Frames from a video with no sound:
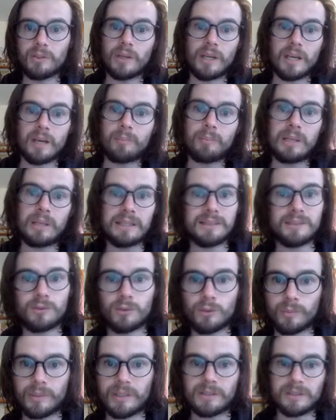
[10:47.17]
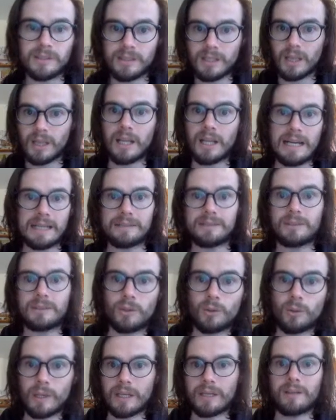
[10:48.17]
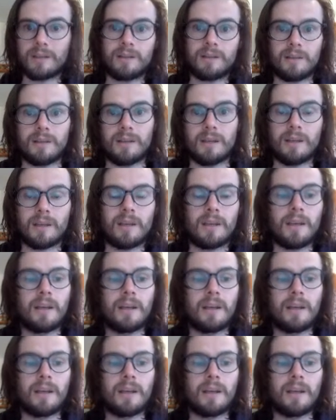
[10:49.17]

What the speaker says: you get a +2 because it's a light, quick thing.